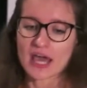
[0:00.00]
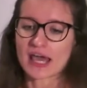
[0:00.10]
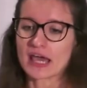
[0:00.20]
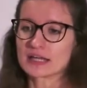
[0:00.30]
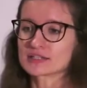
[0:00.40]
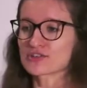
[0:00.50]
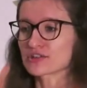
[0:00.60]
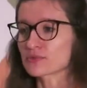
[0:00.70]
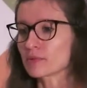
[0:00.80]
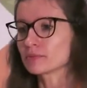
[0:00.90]
And as you
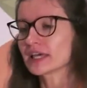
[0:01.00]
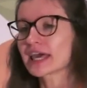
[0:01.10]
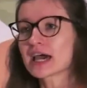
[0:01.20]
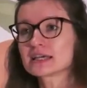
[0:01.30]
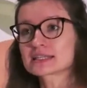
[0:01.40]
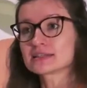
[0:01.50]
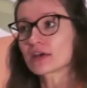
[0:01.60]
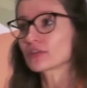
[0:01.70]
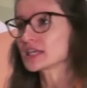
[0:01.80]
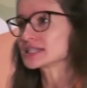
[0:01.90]
can probably guess,
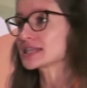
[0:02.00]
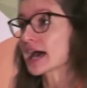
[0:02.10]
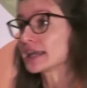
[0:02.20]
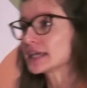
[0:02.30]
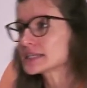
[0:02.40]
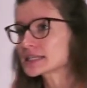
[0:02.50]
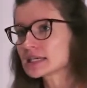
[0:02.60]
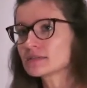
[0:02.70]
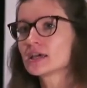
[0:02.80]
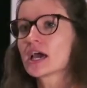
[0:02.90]
nothing is that easy.